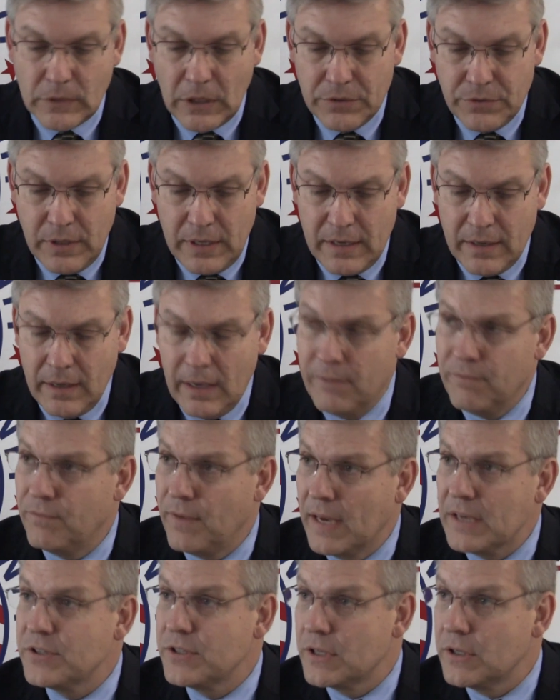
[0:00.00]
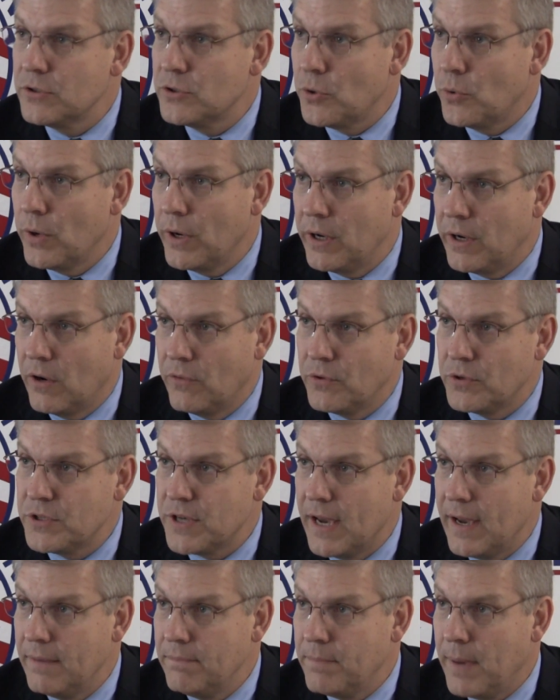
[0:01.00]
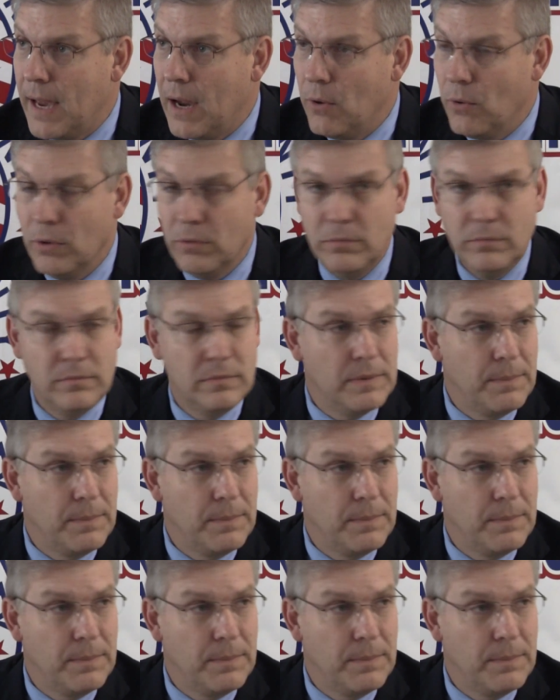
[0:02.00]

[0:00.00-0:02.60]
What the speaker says: the investigatory and oversight power,